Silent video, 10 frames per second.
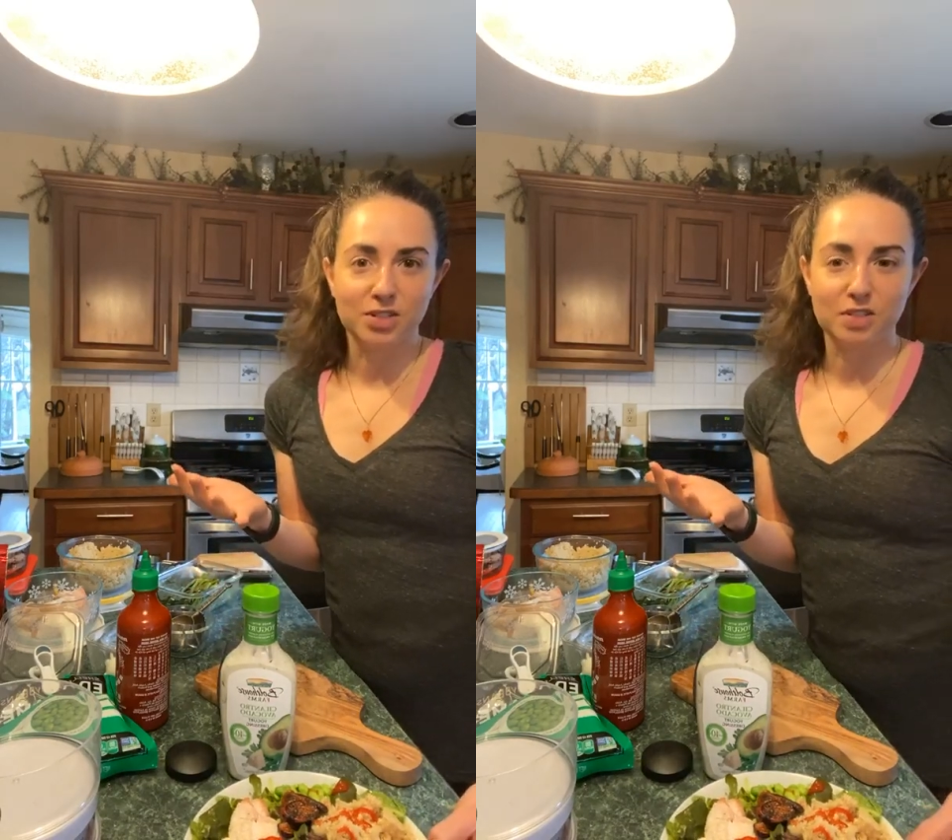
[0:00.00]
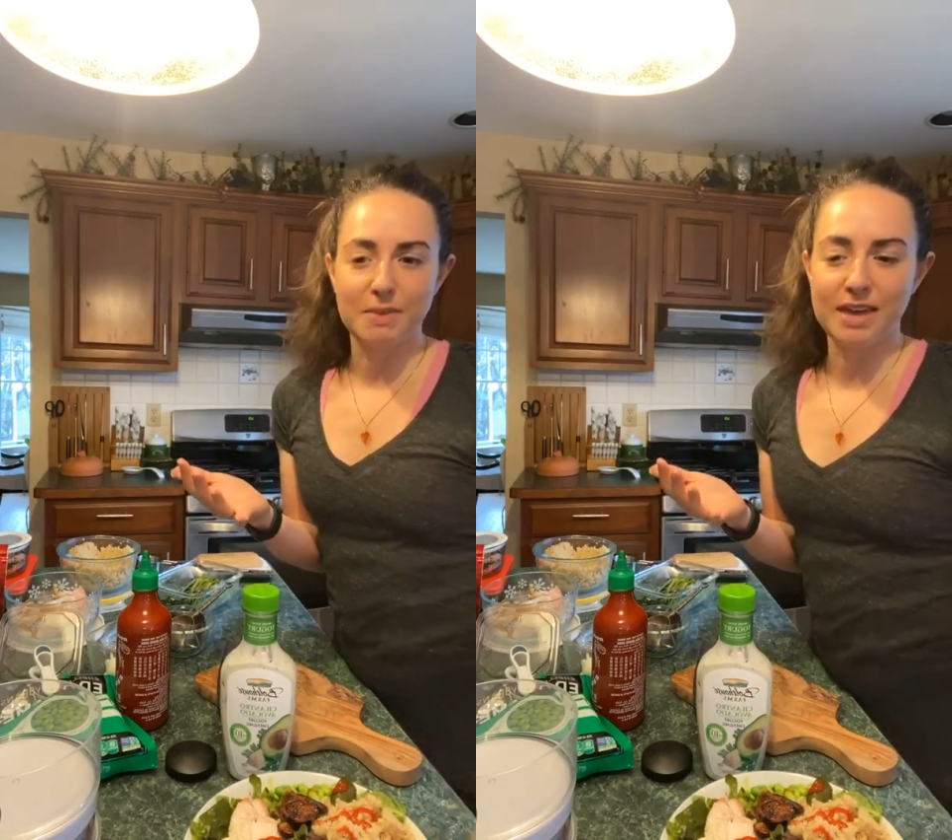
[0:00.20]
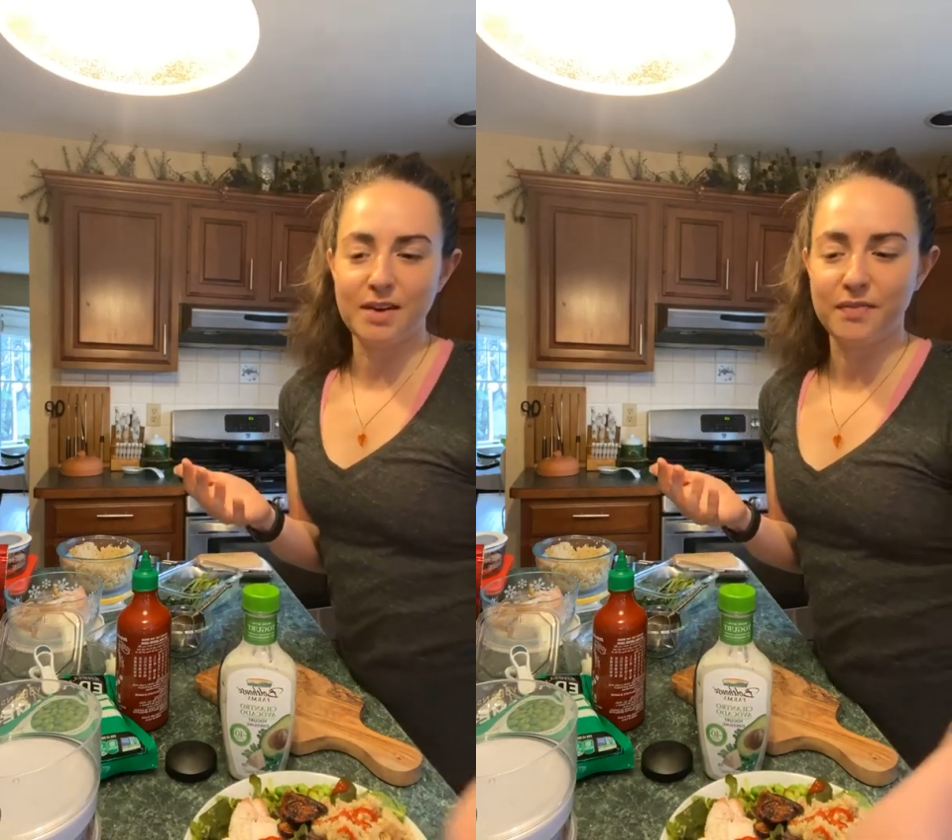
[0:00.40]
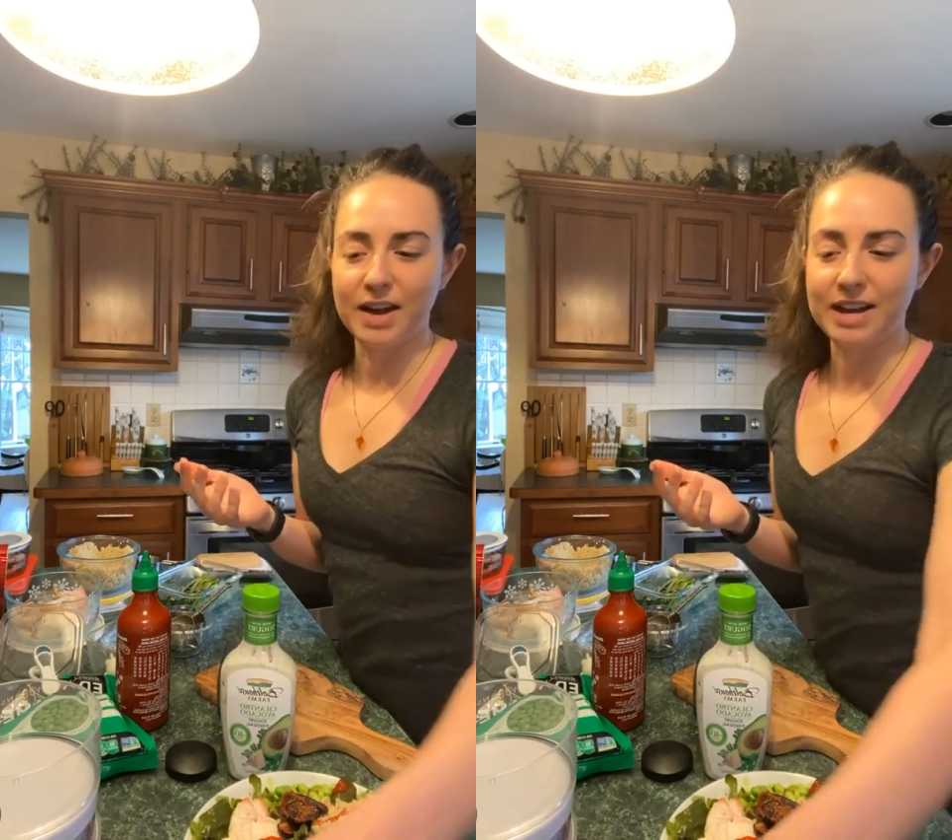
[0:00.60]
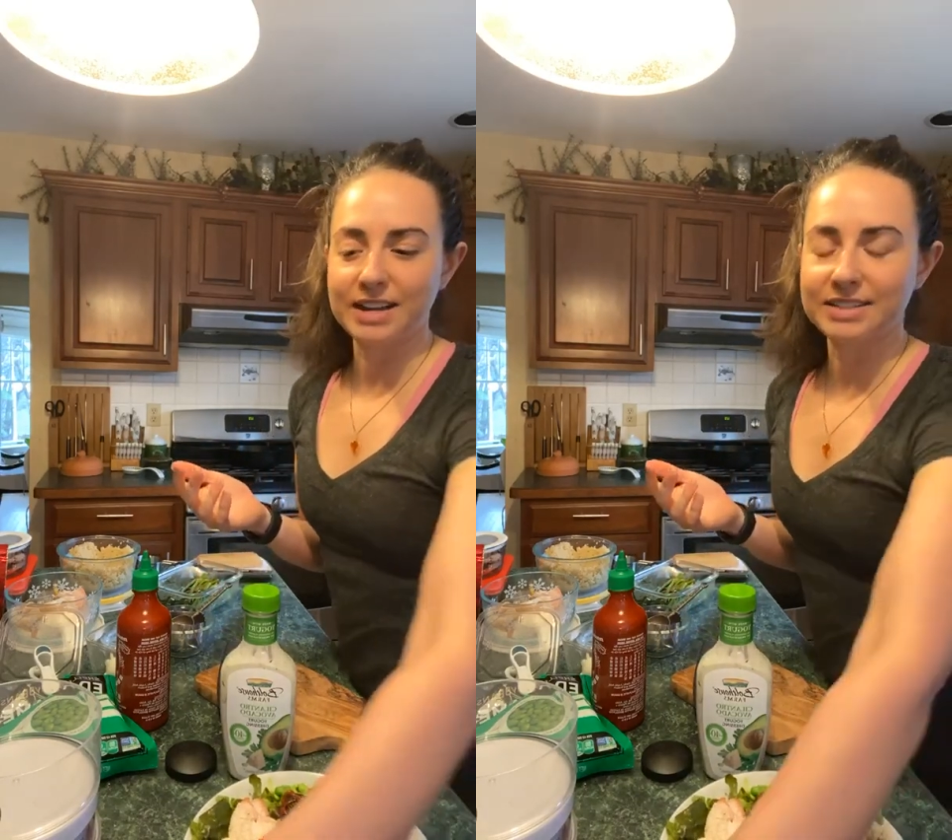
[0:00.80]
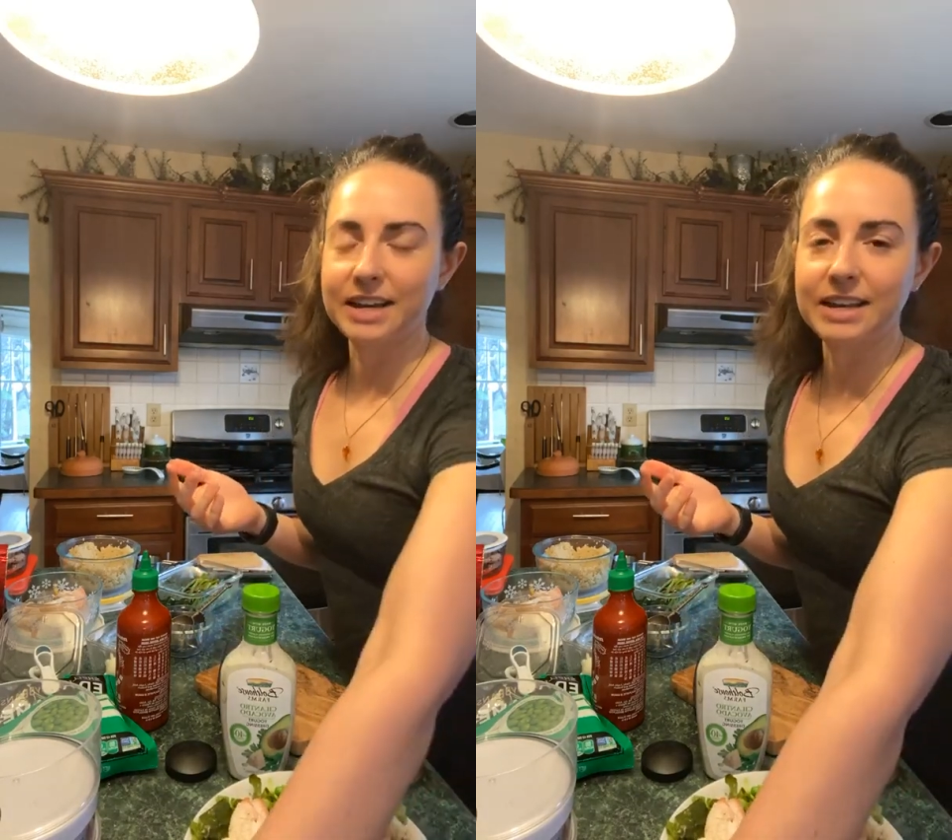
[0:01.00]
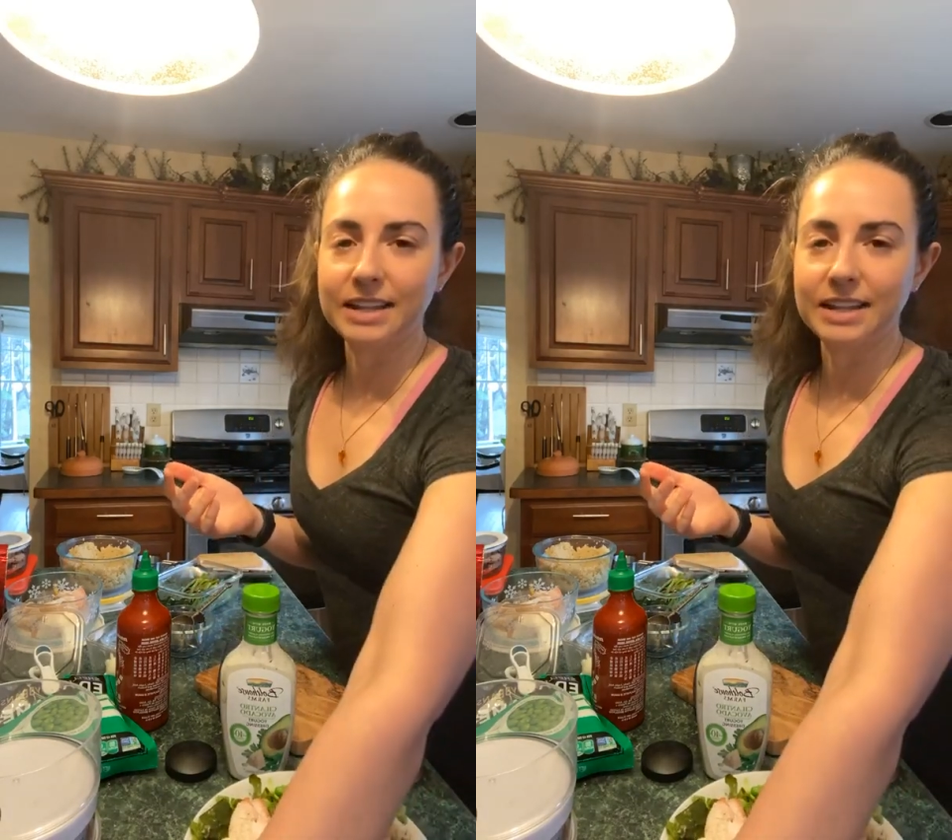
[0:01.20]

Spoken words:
Just make it fun and exciting.